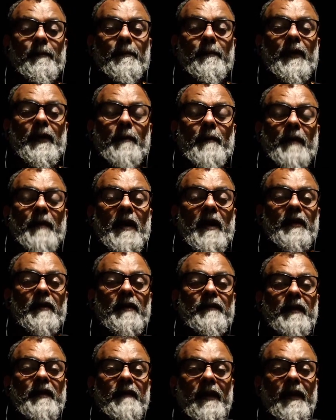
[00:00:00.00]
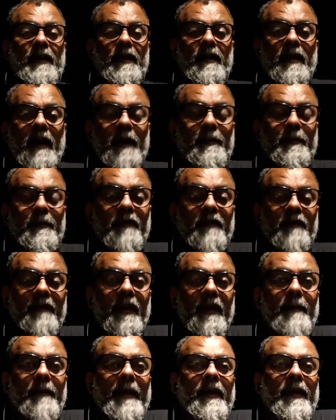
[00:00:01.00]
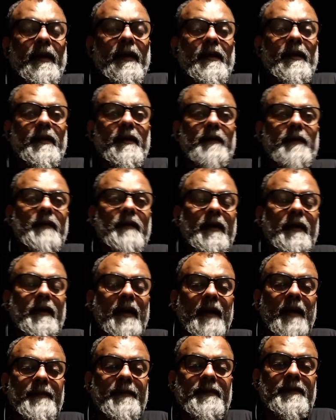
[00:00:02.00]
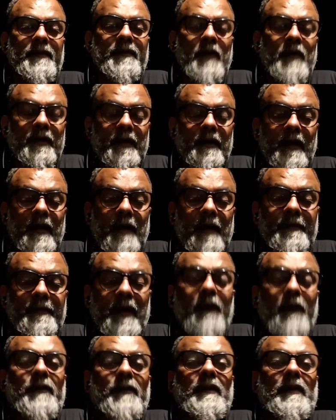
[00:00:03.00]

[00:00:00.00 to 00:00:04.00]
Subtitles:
part of a very high-profile meeting here at the Dr. Kalam's house.